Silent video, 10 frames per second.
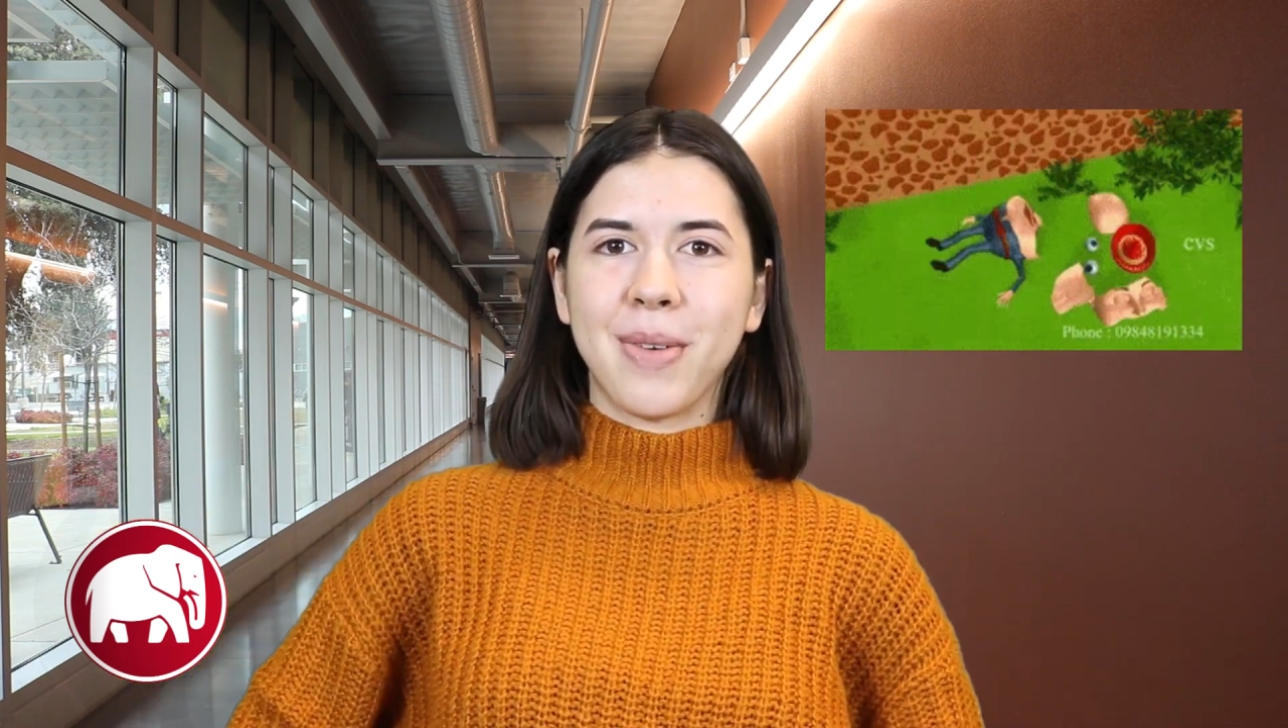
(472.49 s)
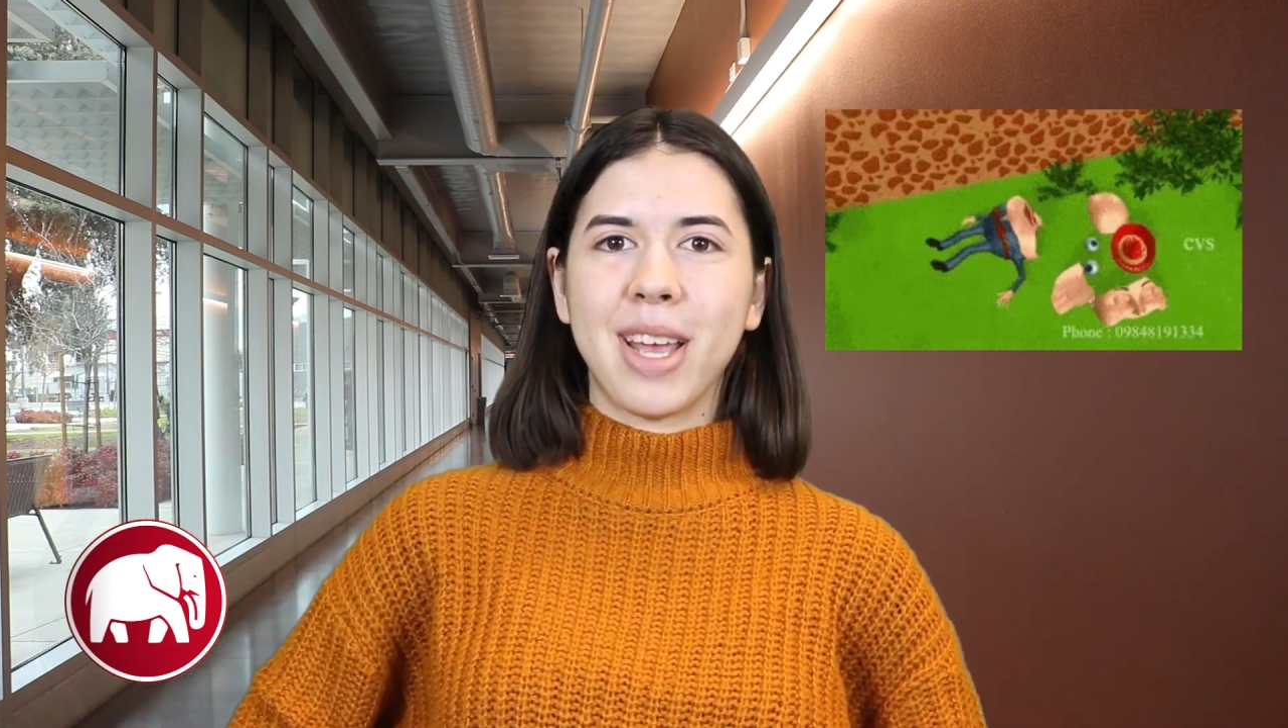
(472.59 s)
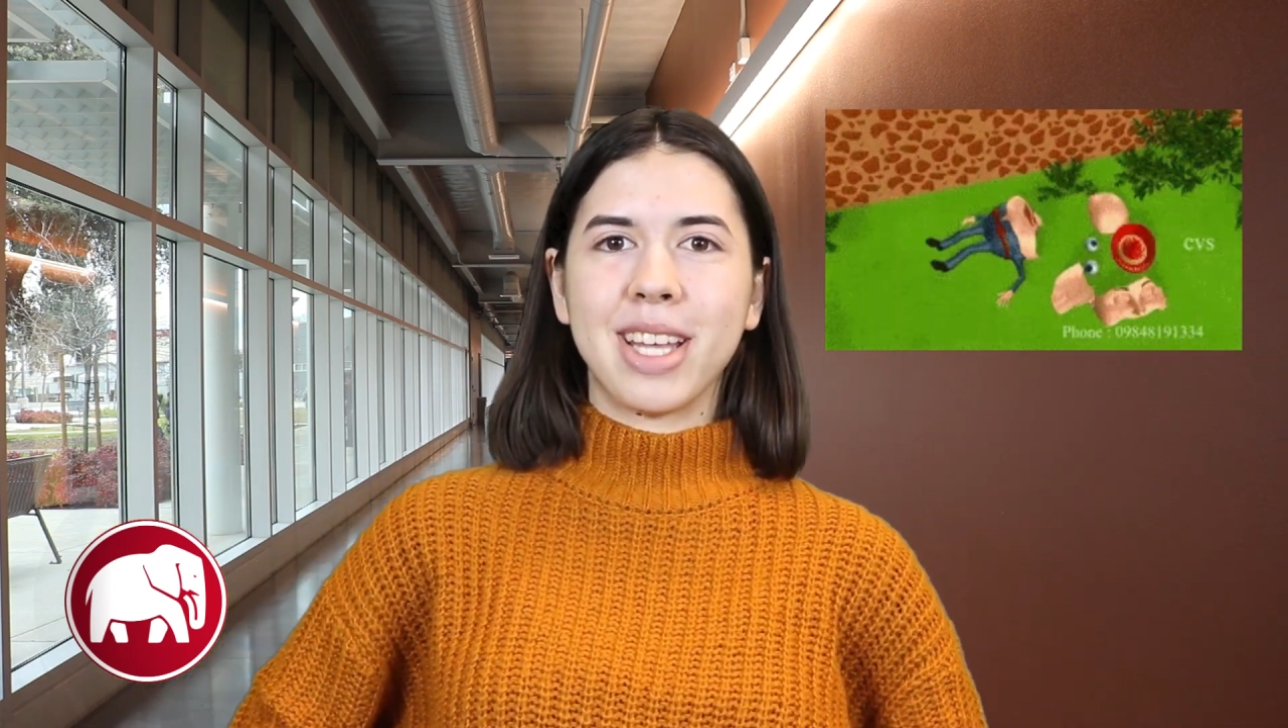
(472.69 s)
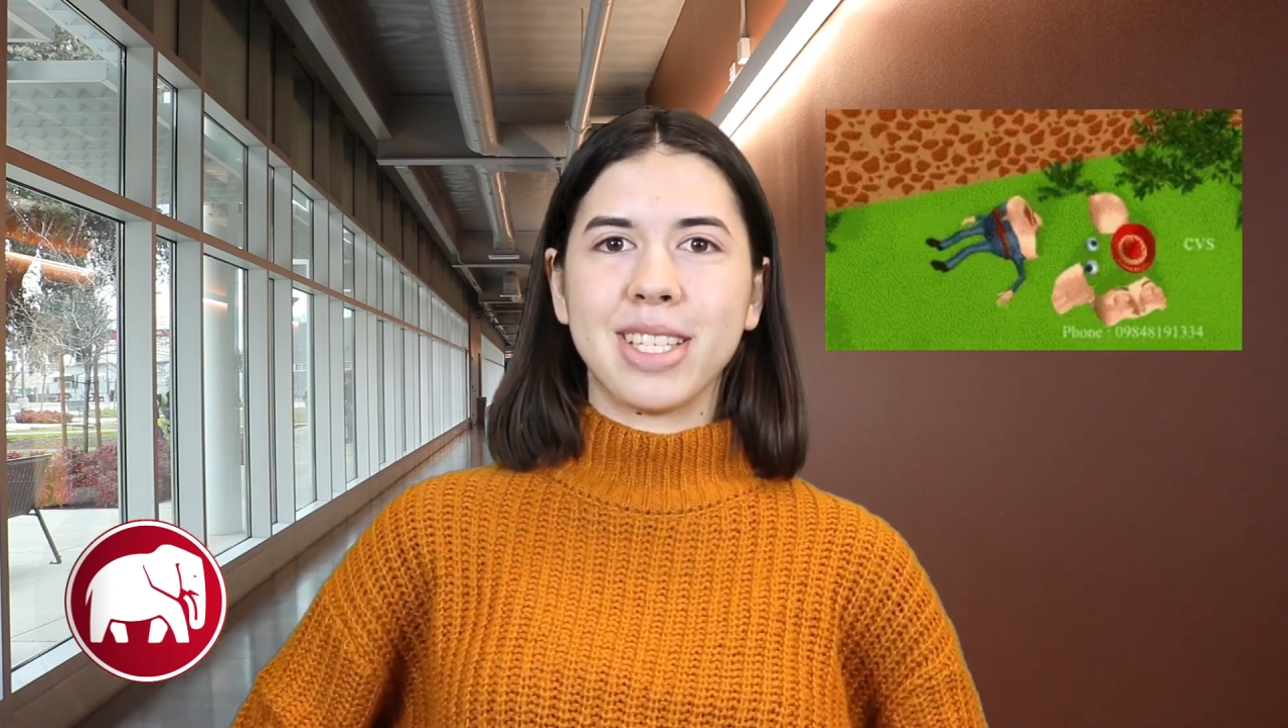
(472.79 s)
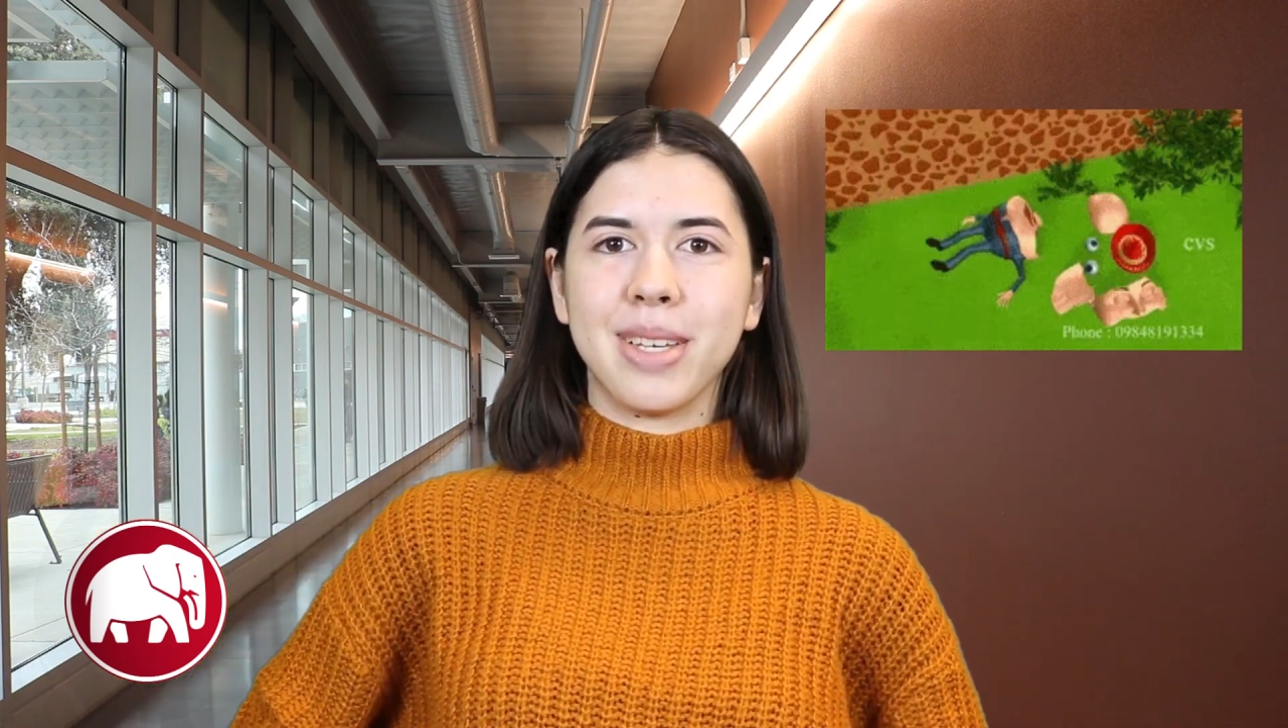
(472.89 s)
we
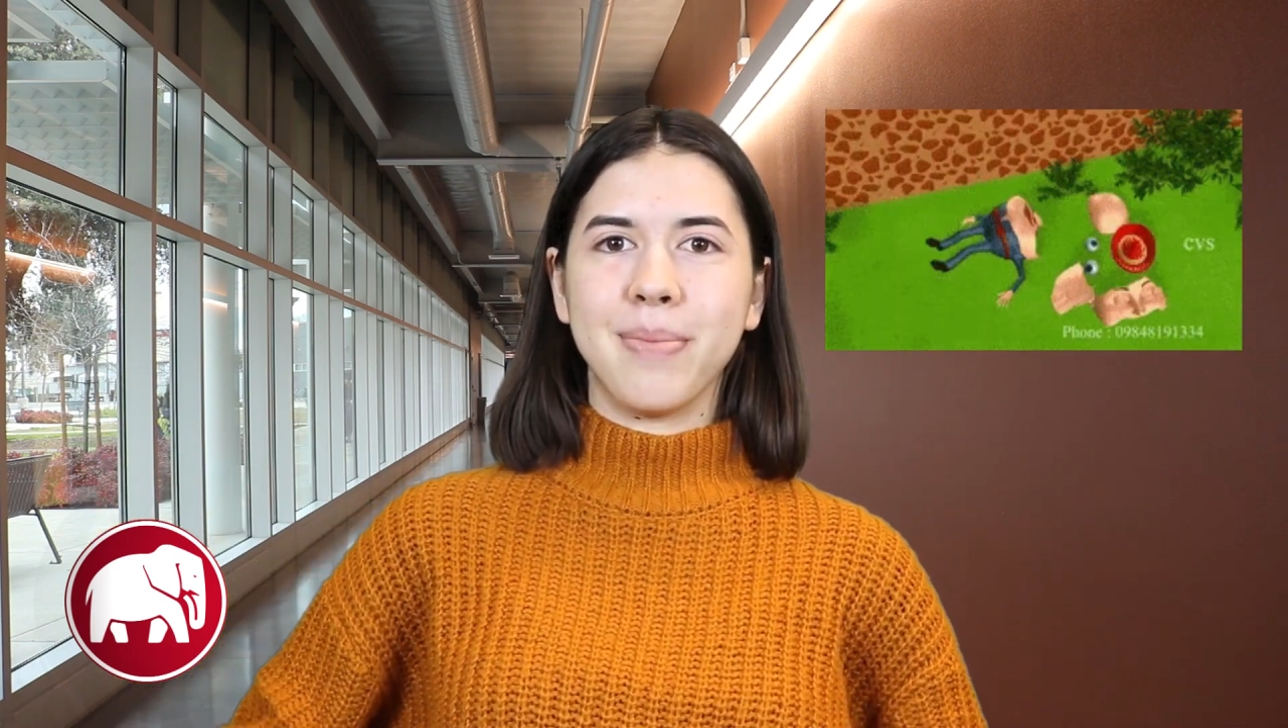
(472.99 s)
had to